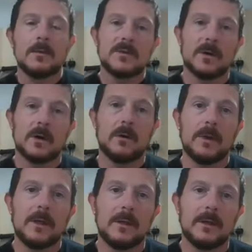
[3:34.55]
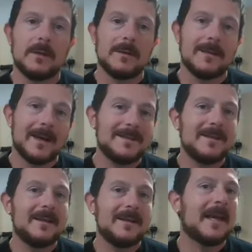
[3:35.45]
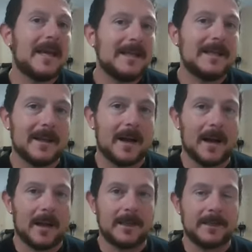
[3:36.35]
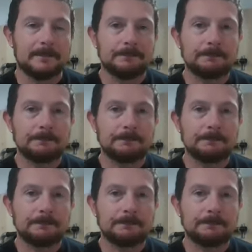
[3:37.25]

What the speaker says: So in 1989,